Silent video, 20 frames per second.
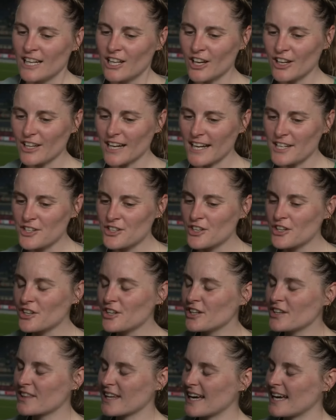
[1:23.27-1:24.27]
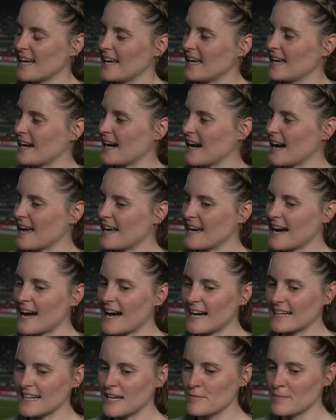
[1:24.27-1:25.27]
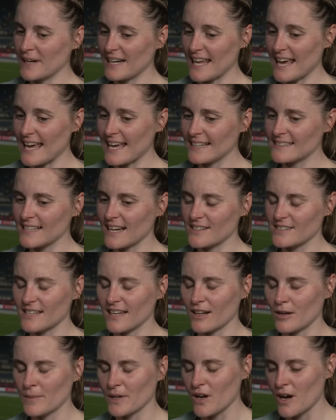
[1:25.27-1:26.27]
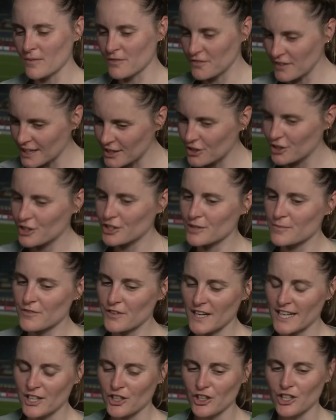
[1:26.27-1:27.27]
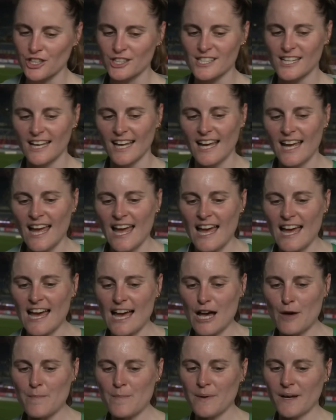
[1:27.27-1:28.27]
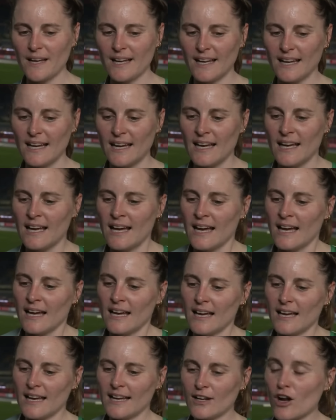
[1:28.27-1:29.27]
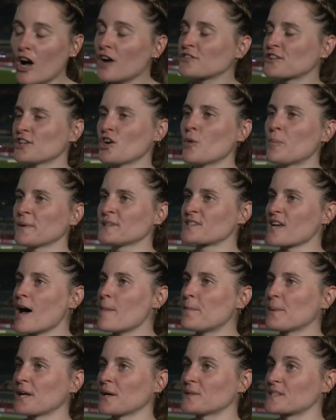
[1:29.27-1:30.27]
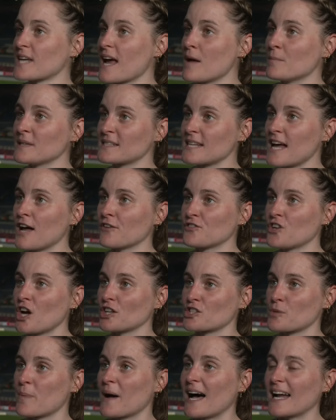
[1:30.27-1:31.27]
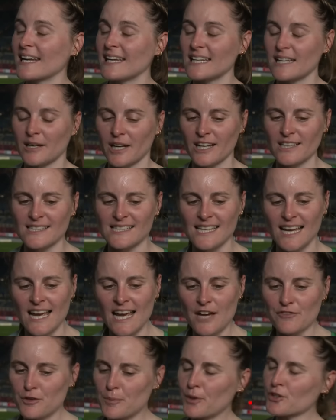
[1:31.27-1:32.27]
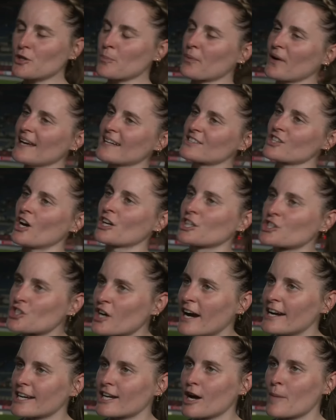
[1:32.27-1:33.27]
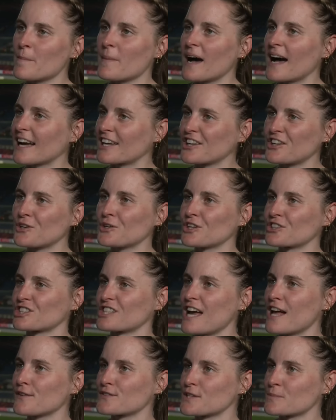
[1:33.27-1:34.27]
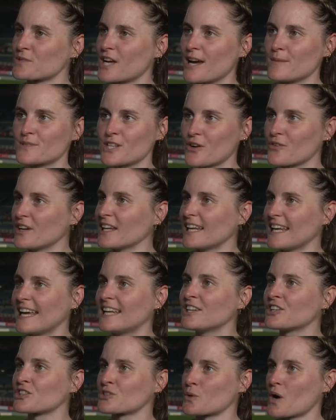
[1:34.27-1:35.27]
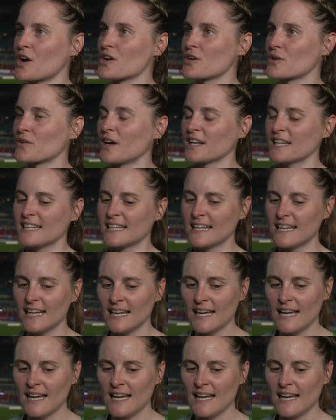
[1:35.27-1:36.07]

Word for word: Look, I knew that I had it in my legs. I was like, oh my God, I'm feeling good, I'm feeling good. Um, it often opens up, and I was telling myself not to panic because if you put the brakes on and try to come back, you know yourself, sometimes that really hinders while you're running.